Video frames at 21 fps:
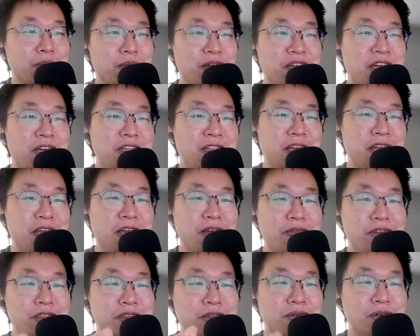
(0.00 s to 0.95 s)
But yeah, they
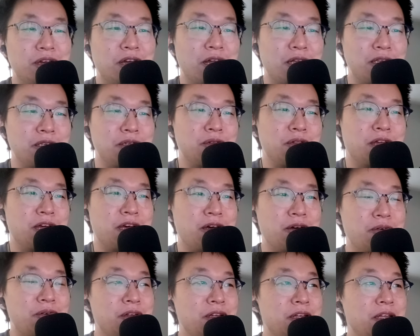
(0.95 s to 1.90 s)
have a new console
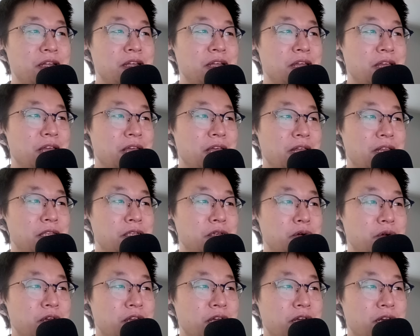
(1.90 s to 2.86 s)
out, and it's
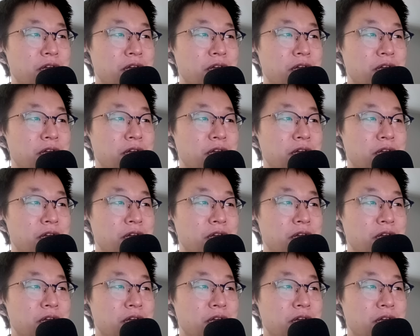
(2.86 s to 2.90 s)
already on